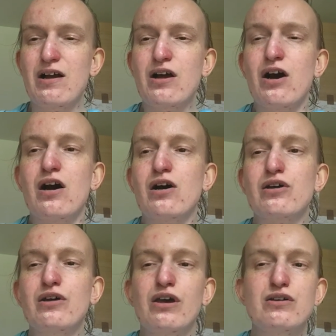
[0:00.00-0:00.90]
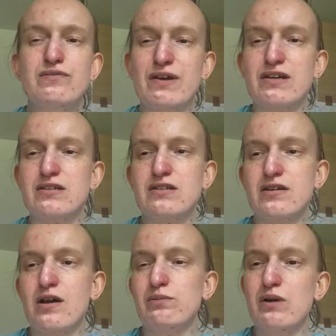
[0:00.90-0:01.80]
Our COVID
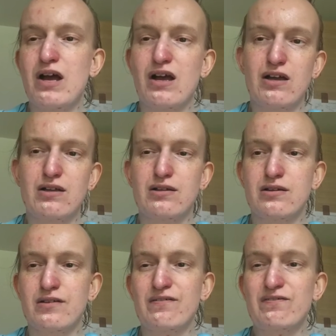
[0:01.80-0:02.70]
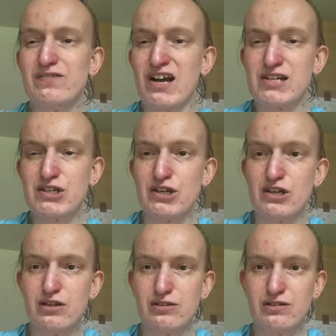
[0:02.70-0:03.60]
aware fashion.
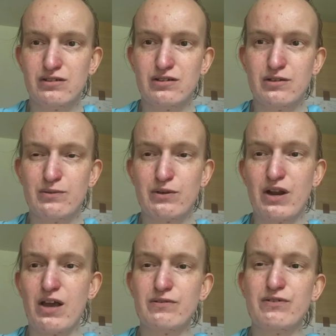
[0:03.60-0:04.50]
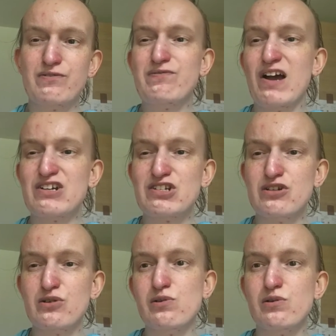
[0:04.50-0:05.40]
I'm going to have a fashion
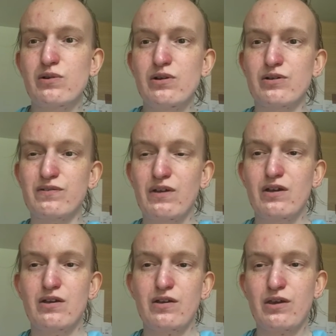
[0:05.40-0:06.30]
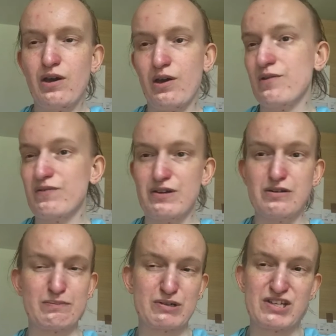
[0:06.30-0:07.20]
haul of
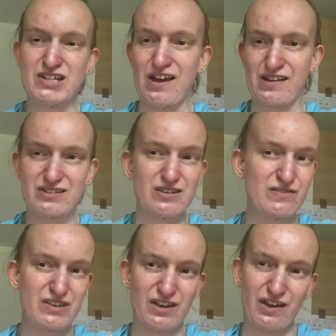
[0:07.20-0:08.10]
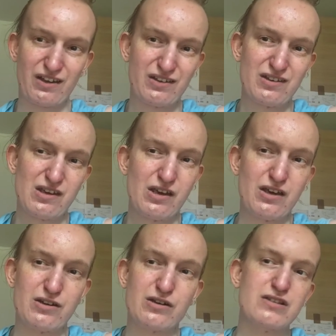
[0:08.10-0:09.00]
COVID protective gear.
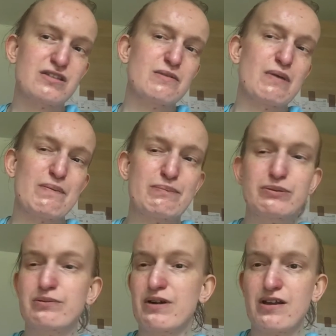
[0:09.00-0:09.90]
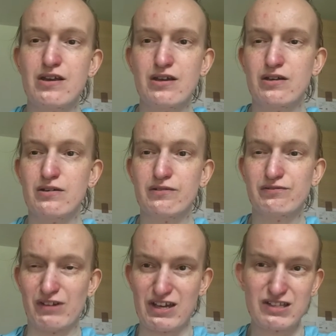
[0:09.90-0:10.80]
And you're going to see my pretty
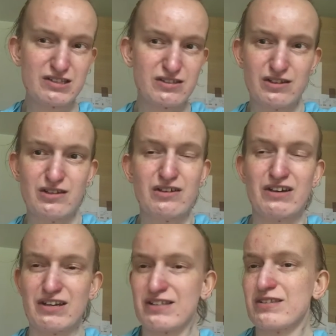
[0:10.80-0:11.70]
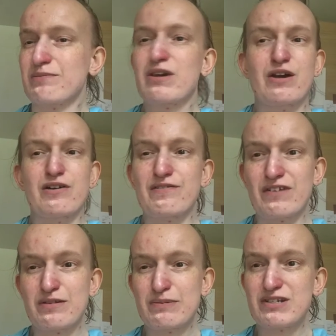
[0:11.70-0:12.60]
face in some
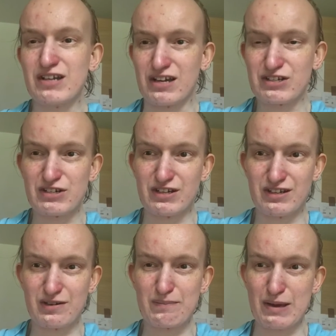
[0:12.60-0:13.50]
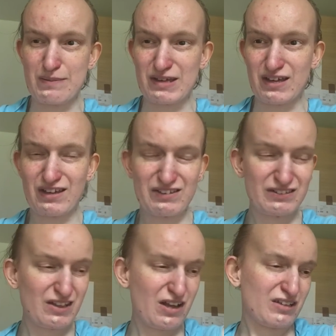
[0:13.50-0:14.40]
COVID protection, baby.
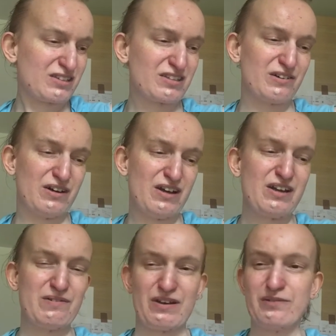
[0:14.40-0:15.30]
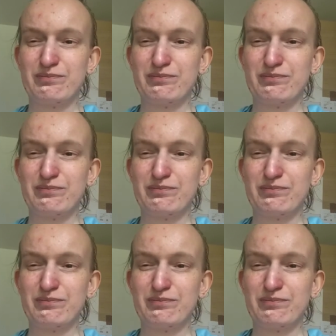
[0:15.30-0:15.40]
So anyway,